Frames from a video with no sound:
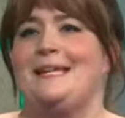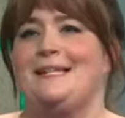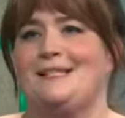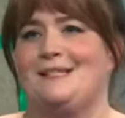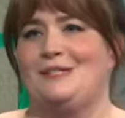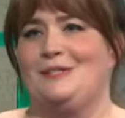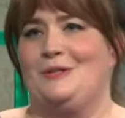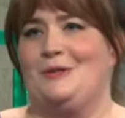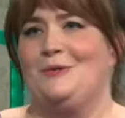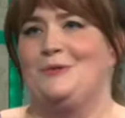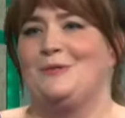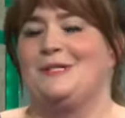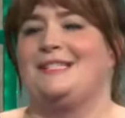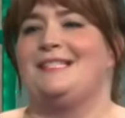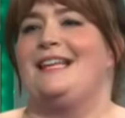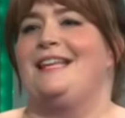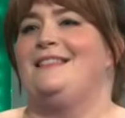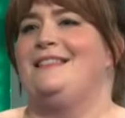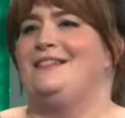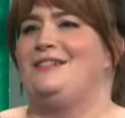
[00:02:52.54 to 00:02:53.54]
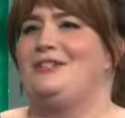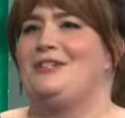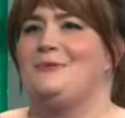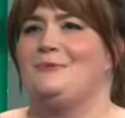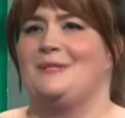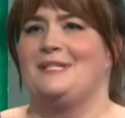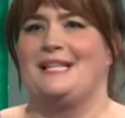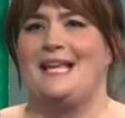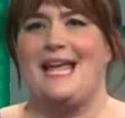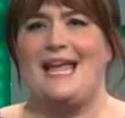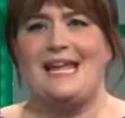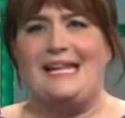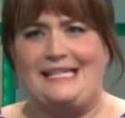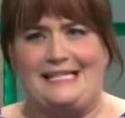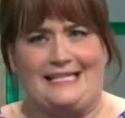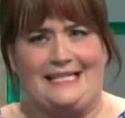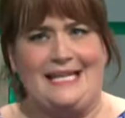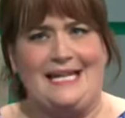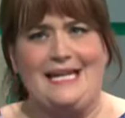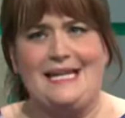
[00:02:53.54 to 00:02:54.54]
suit said that she was
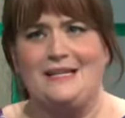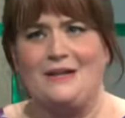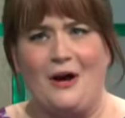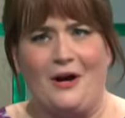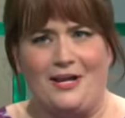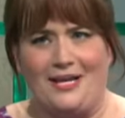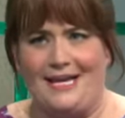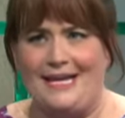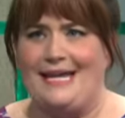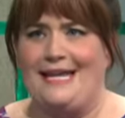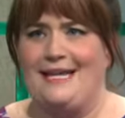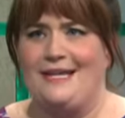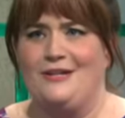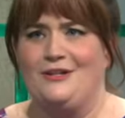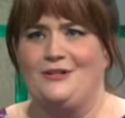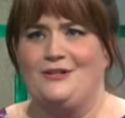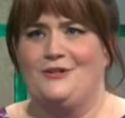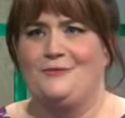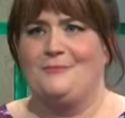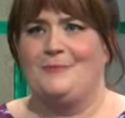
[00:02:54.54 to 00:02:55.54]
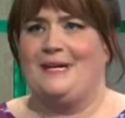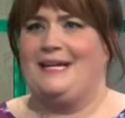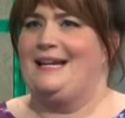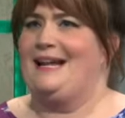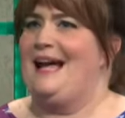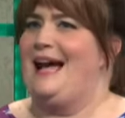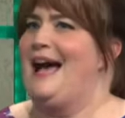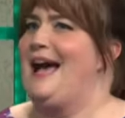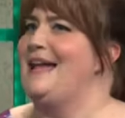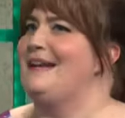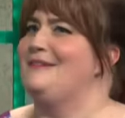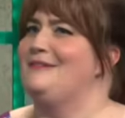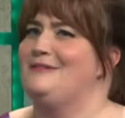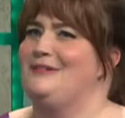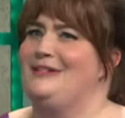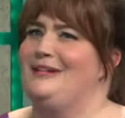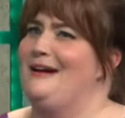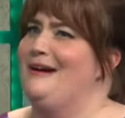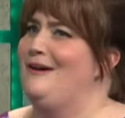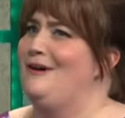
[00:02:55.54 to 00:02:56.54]
18 on Hinge, but I
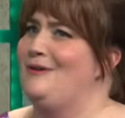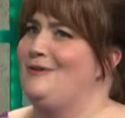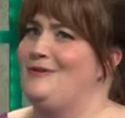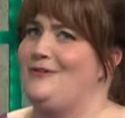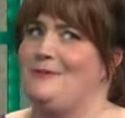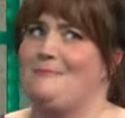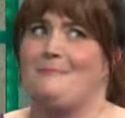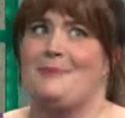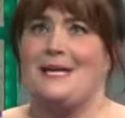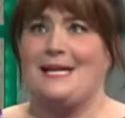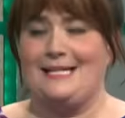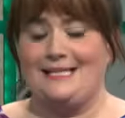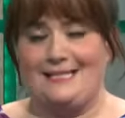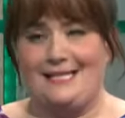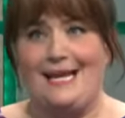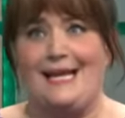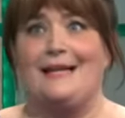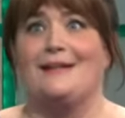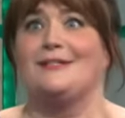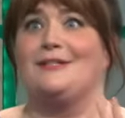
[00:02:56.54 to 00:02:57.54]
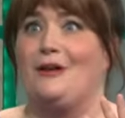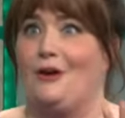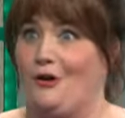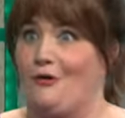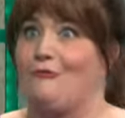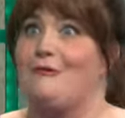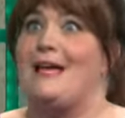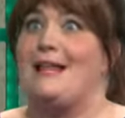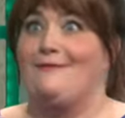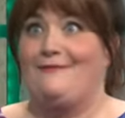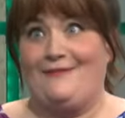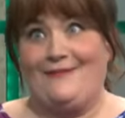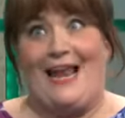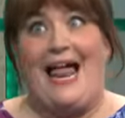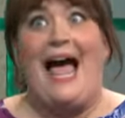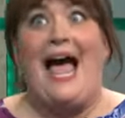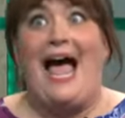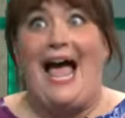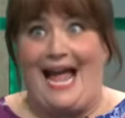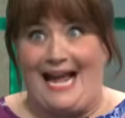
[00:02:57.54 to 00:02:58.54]
don't know. The pigtails are a red
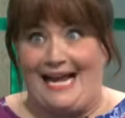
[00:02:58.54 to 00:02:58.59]
flag.